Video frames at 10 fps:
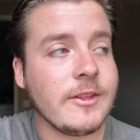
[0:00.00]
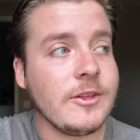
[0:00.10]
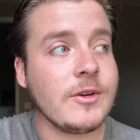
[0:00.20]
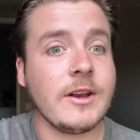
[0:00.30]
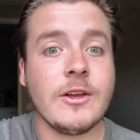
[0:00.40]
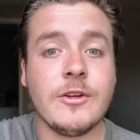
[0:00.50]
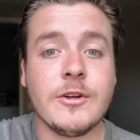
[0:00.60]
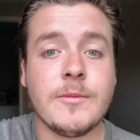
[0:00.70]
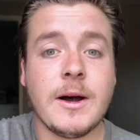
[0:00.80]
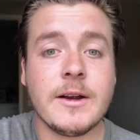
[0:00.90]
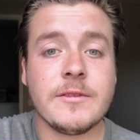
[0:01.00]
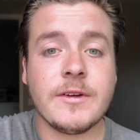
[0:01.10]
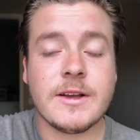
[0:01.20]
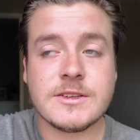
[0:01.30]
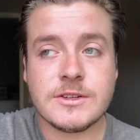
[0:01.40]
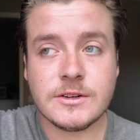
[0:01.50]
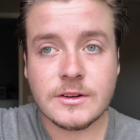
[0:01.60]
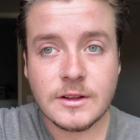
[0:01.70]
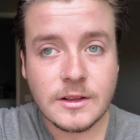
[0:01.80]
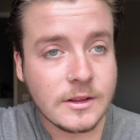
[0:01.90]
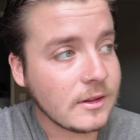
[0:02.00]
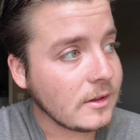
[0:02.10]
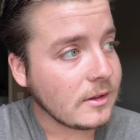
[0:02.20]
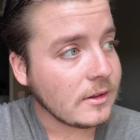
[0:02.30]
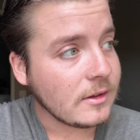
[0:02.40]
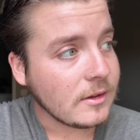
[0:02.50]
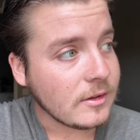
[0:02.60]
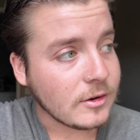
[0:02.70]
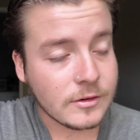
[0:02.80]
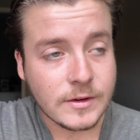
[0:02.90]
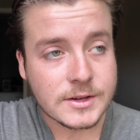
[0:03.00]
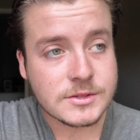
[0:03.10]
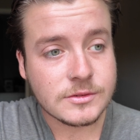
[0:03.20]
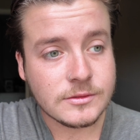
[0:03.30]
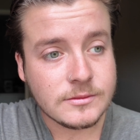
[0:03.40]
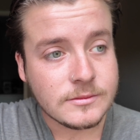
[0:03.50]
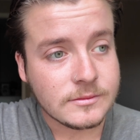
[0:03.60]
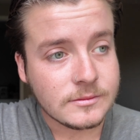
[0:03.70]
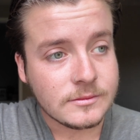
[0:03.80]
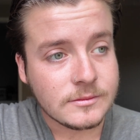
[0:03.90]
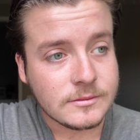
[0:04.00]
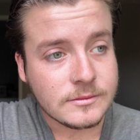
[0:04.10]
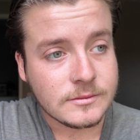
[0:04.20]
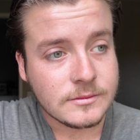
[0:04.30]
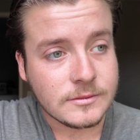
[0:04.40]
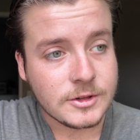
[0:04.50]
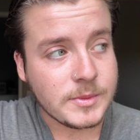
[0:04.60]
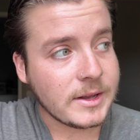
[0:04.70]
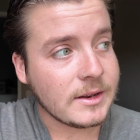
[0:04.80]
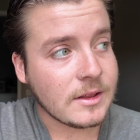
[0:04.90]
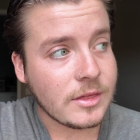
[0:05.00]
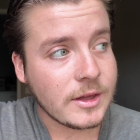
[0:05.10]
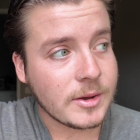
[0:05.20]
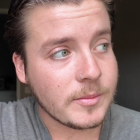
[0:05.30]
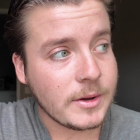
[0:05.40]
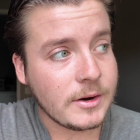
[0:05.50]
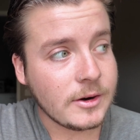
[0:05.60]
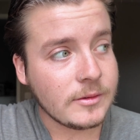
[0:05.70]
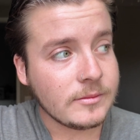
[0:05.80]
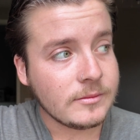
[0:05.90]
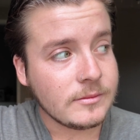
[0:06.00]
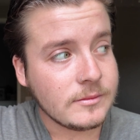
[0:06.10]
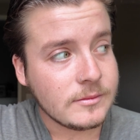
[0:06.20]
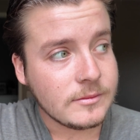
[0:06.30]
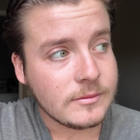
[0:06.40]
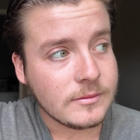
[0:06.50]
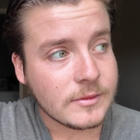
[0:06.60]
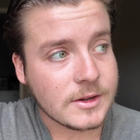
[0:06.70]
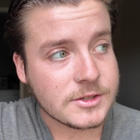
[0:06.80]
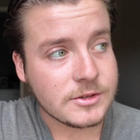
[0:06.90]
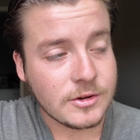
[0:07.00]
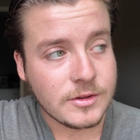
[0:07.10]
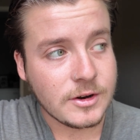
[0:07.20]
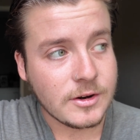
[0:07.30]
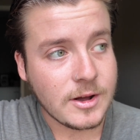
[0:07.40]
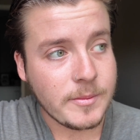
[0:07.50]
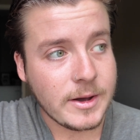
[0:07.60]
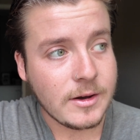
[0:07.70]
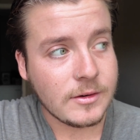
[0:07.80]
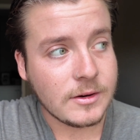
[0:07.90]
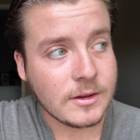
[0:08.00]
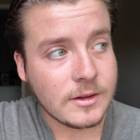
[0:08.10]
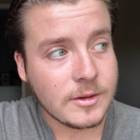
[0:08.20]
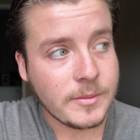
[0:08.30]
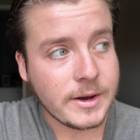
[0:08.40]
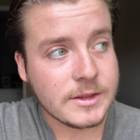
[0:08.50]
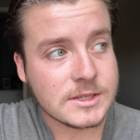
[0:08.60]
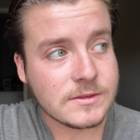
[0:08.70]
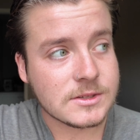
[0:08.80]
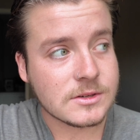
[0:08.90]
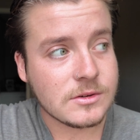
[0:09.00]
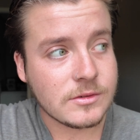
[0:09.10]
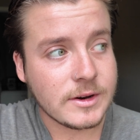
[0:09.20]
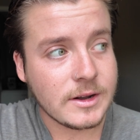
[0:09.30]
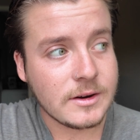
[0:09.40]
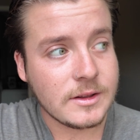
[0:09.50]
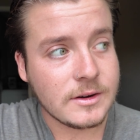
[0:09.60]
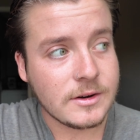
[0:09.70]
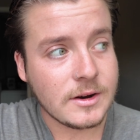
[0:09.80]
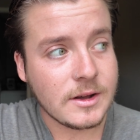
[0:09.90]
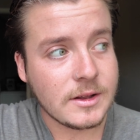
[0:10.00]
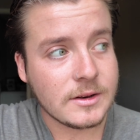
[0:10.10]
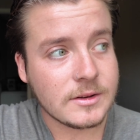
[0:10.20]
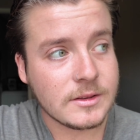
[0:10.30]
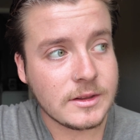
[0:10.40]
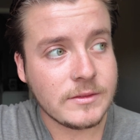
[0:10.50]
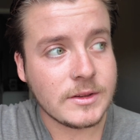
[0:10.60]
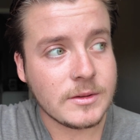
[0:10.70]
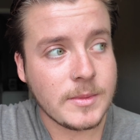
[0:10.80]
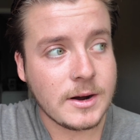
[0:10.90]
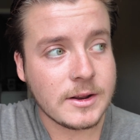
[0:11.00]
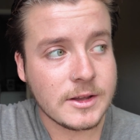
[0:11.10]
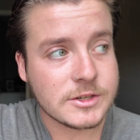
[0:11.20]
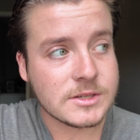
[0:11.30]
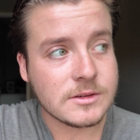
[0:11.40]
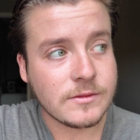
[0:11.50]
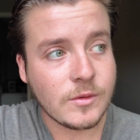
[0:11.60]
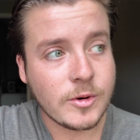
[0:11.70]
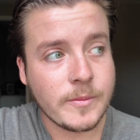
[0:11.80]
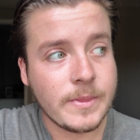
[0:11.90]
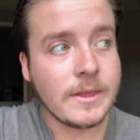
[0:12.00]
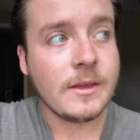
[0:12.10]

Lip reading: you can heal your body faster, your vessel. You begin to think better because you know that you're not bound by this physical reality and you're not, even the body is just a form.